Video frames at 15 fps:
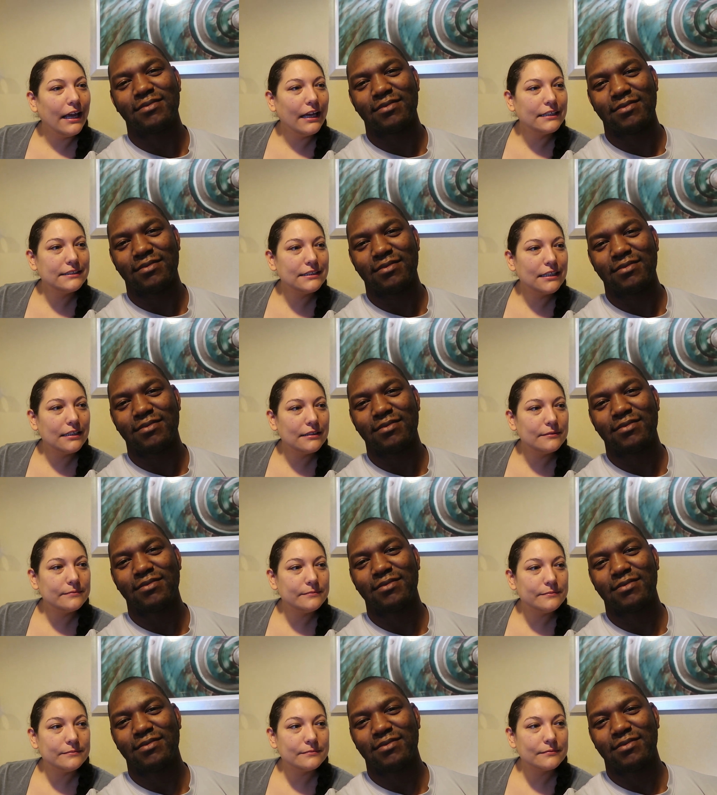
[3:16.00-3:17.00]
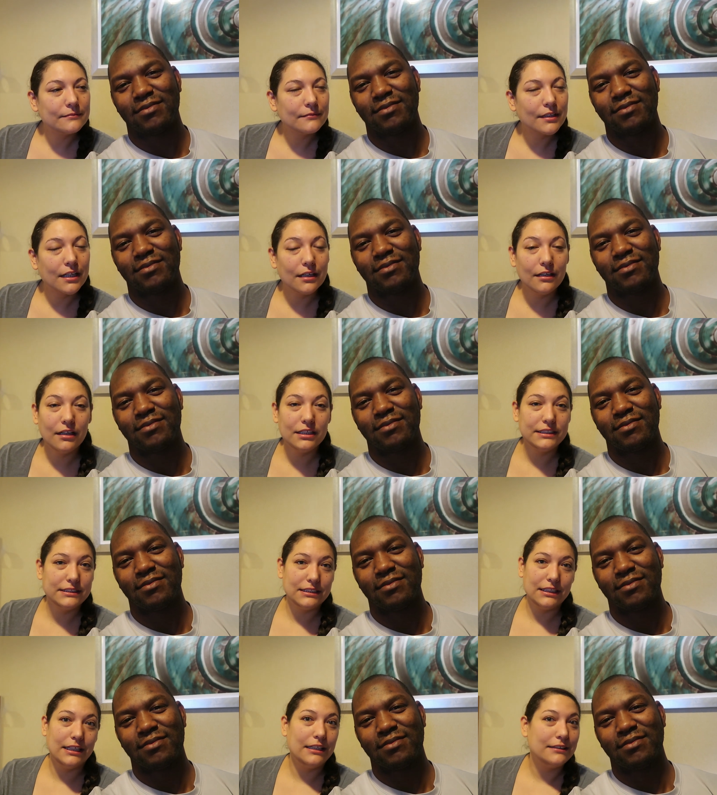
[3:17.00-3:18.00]
Speaker 1: And um,
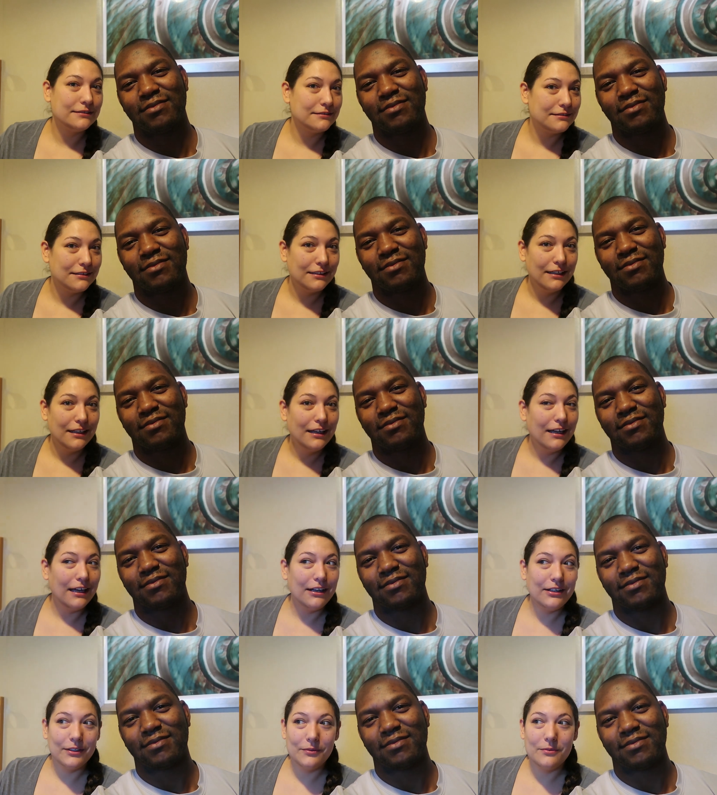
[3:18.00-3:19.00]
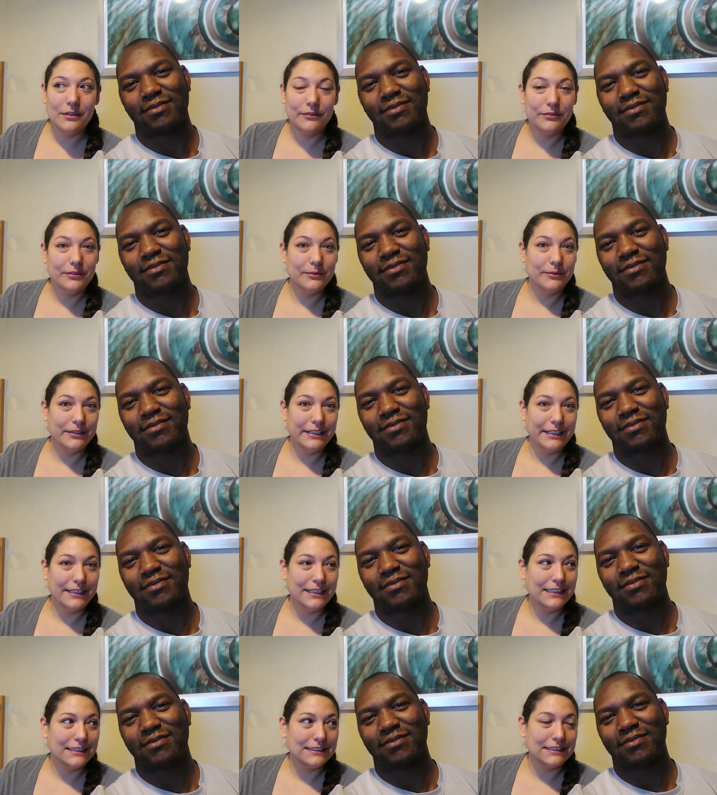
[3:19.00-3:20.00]
honestly, I don't know what food we're getting
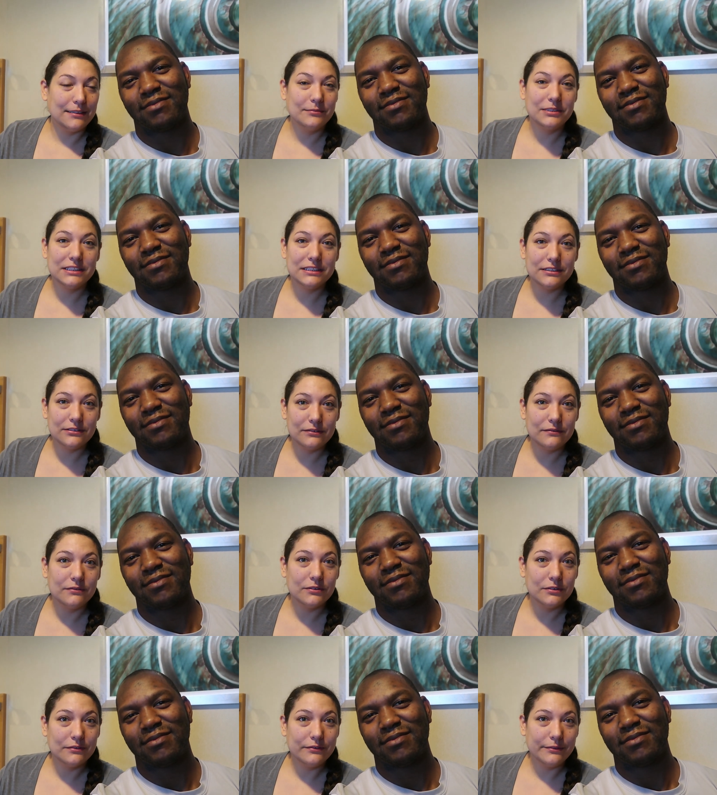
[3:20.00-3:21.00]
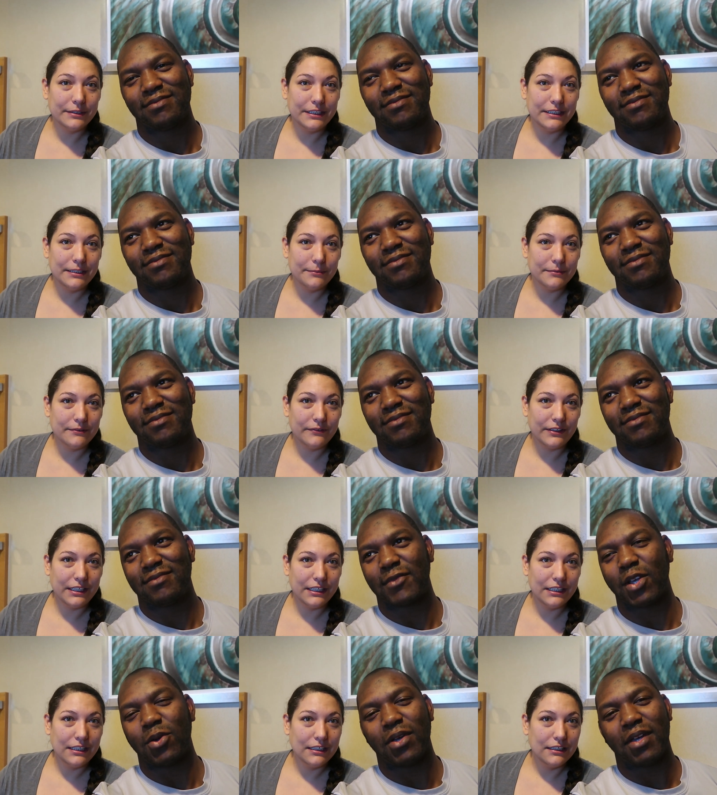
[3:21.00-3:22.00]
because I'm still full from the Indian
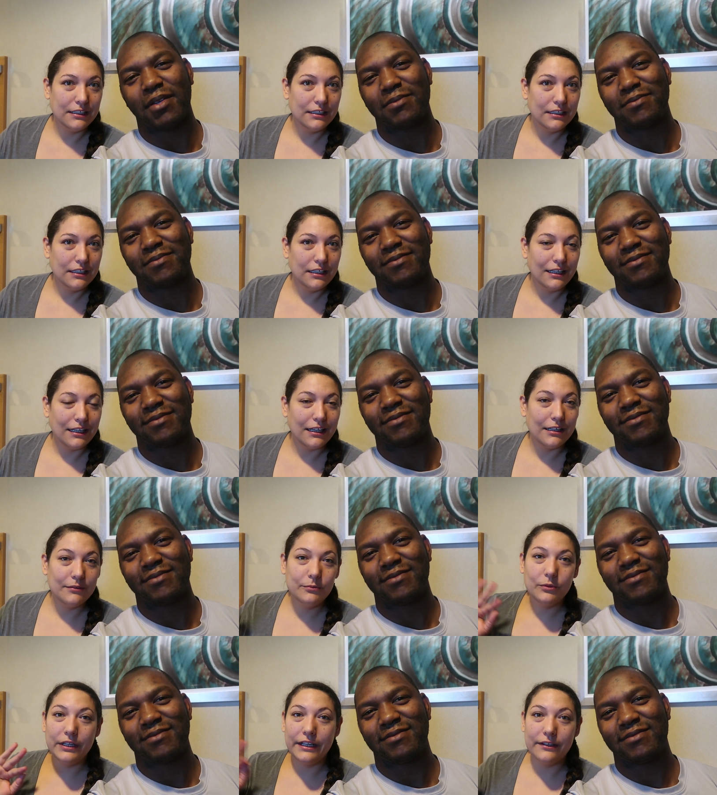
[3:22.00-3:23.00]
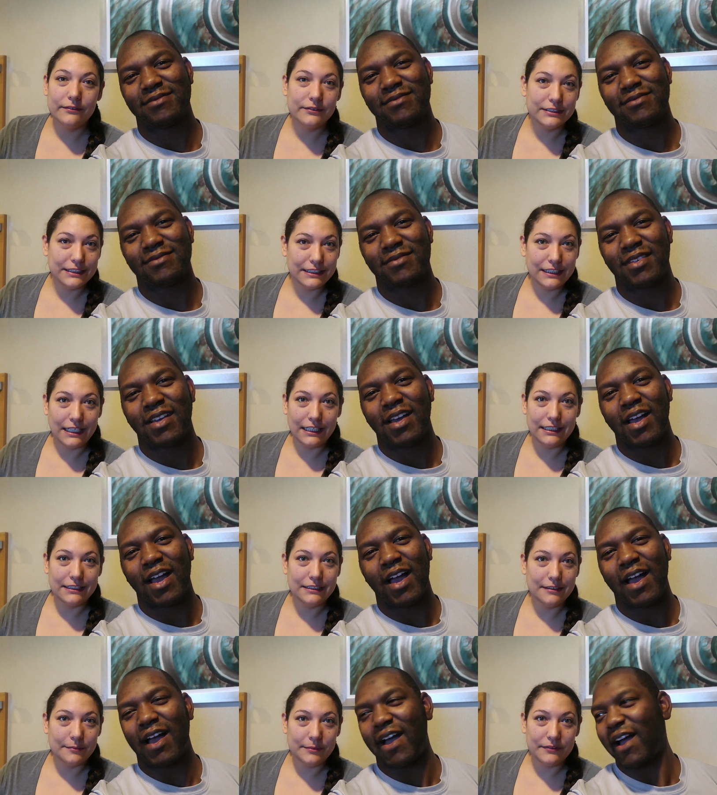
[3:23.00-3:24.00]
buffet. Oh
Speaker 2: yeah.
Speaker 1: I way overdid that
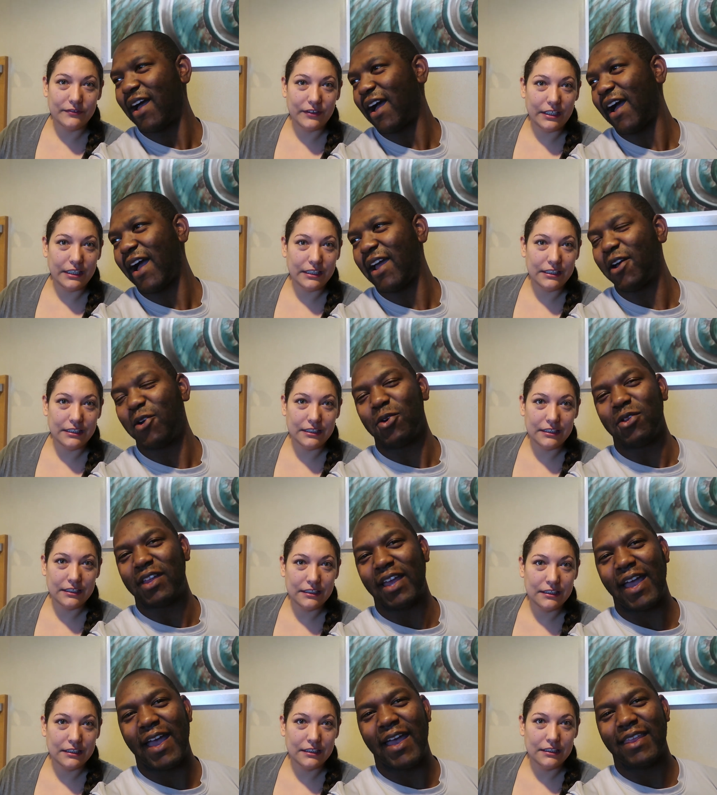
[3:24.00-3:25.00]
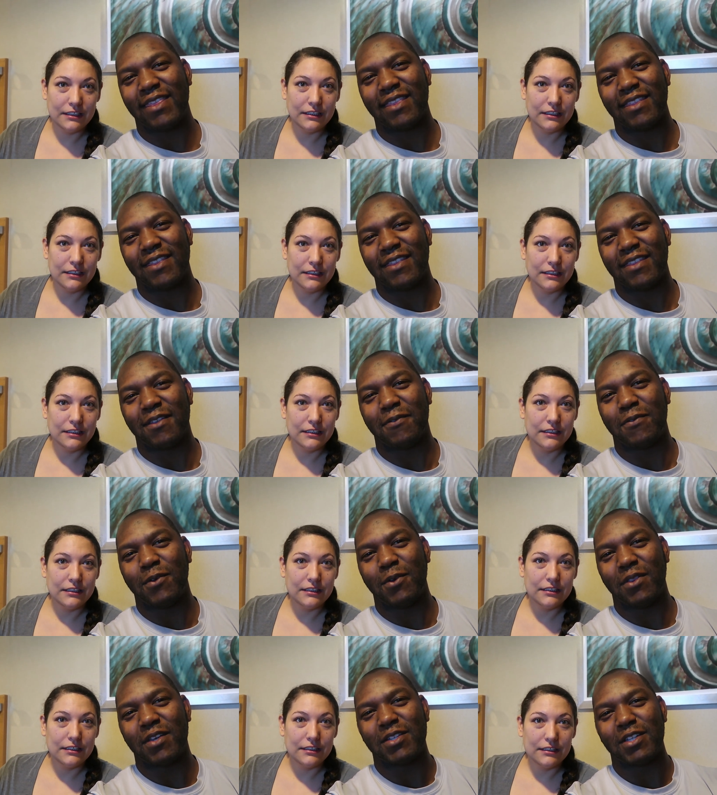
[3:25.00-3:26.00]
Indian buffet.
Speaker 2: I only had the
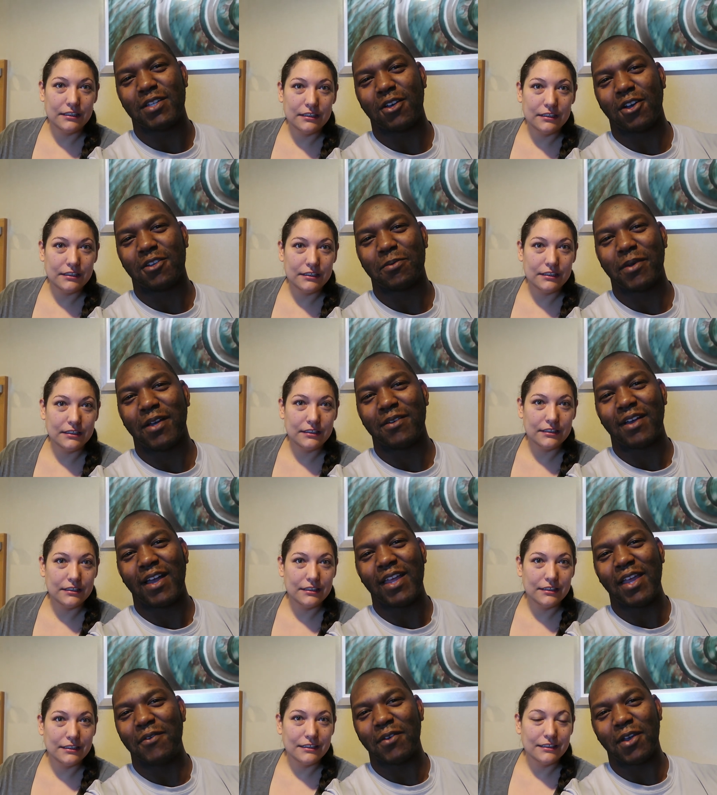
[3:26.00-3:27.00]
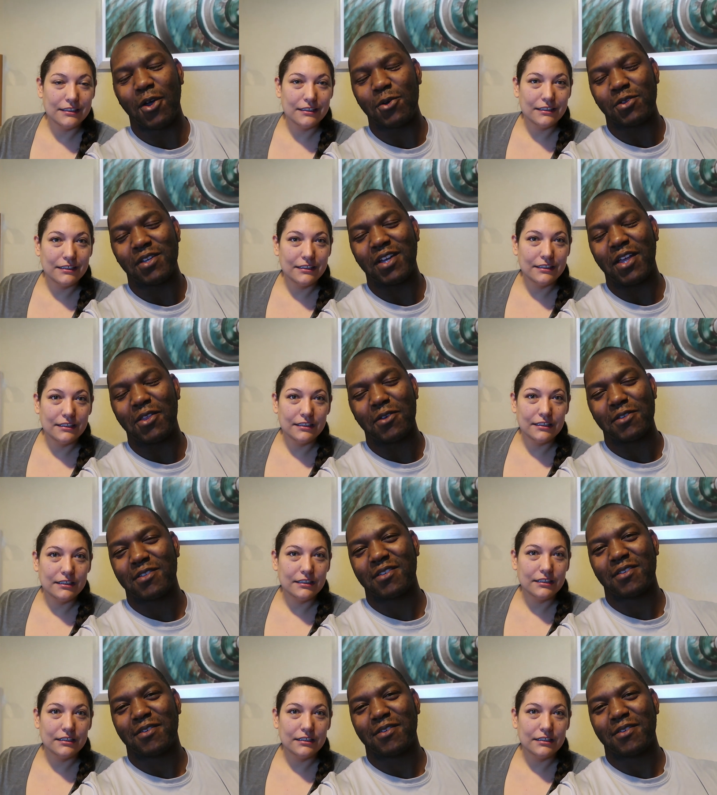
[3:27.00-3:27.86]
food that she talked about. I didn't even go to other